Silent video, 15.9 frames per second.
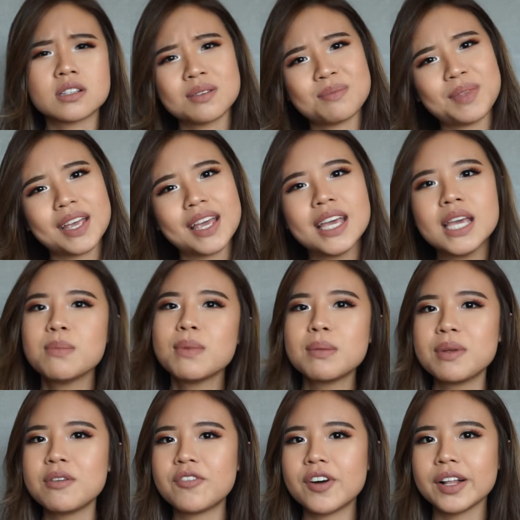or something. He made
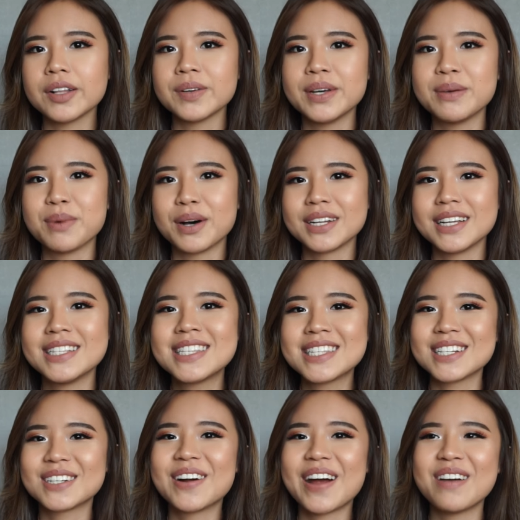me follow him on
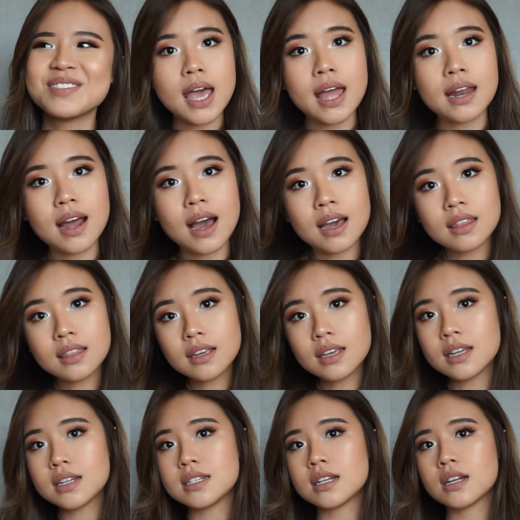Instagram, and I think
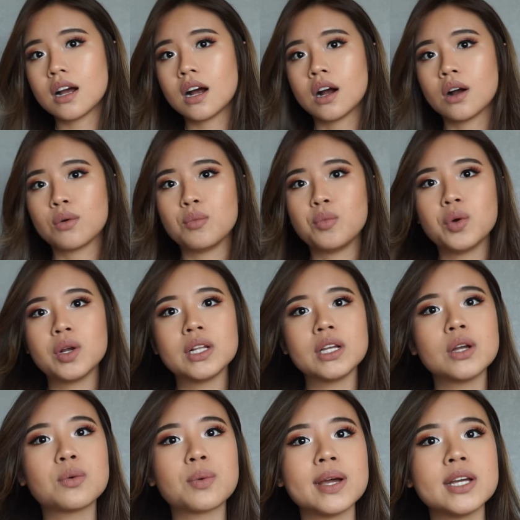he did a
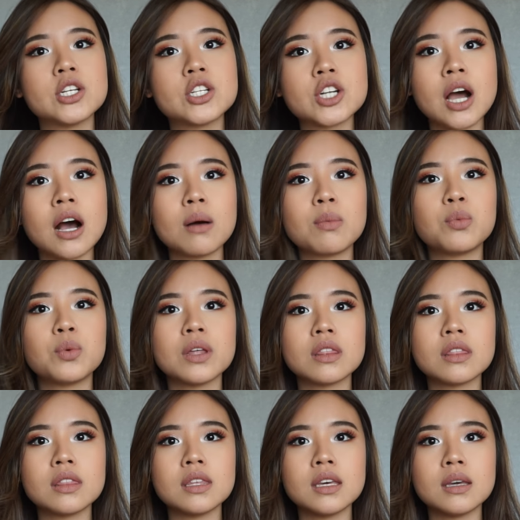really great job
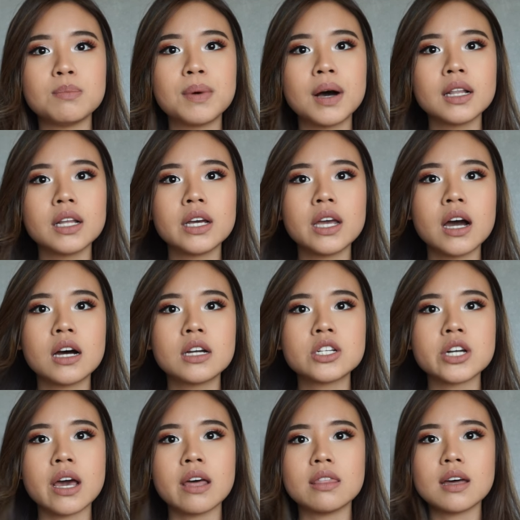with the balayage
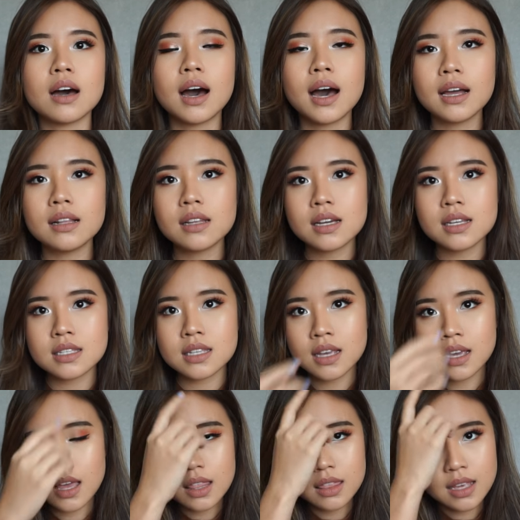and the highlights.
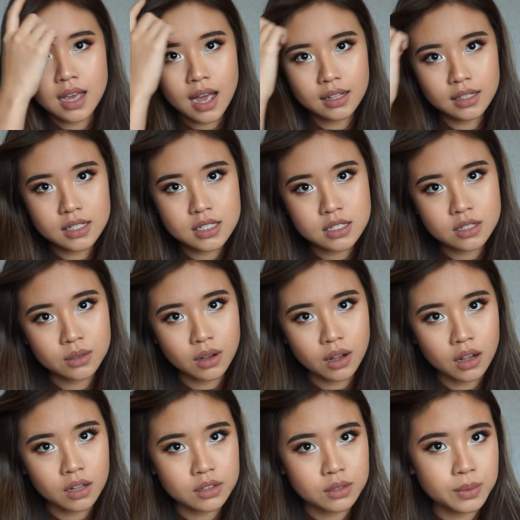The highlights go
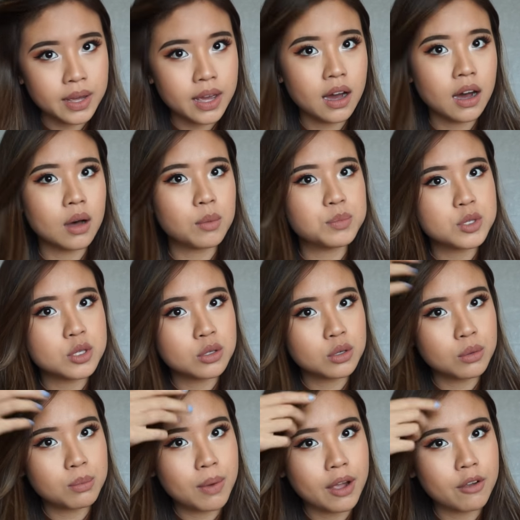all the way up
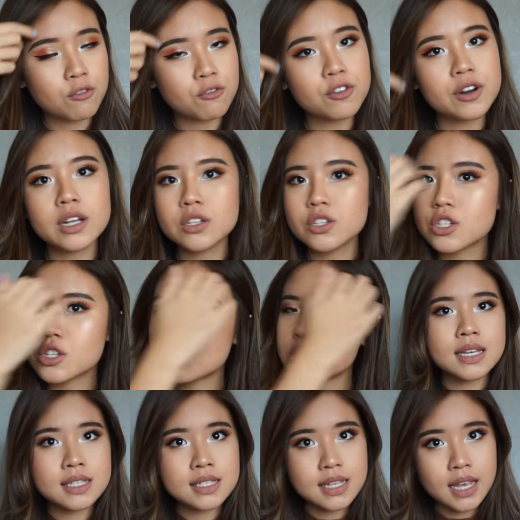to my fringe.
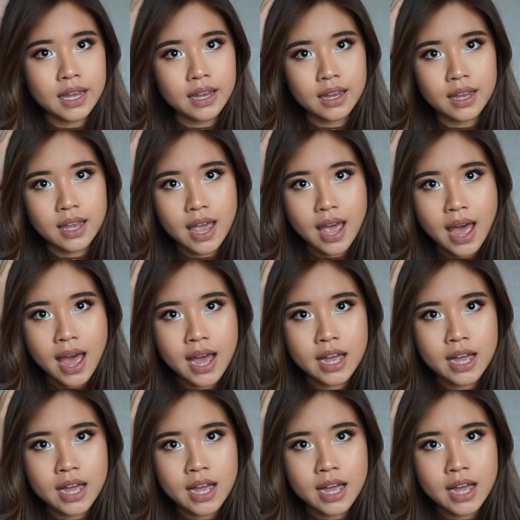It's a